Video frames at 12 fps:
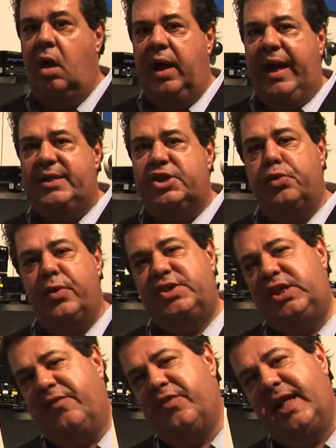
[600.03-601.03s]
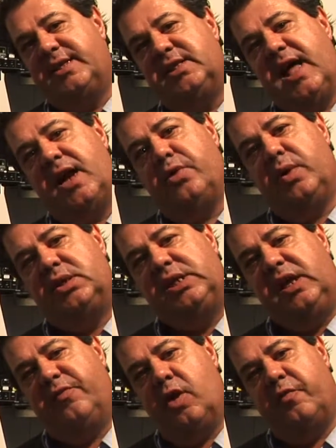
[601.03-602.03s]
It's the receiver that's not a
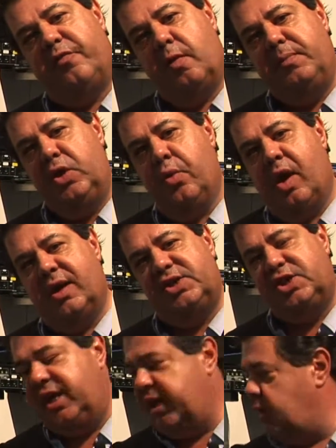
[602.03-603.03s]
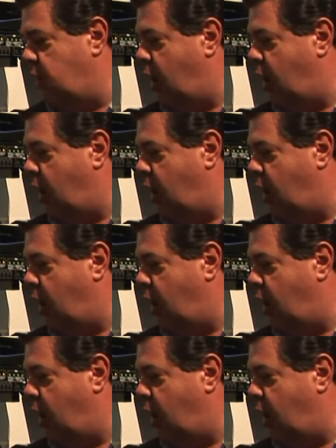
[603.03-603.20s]
receiver from URC.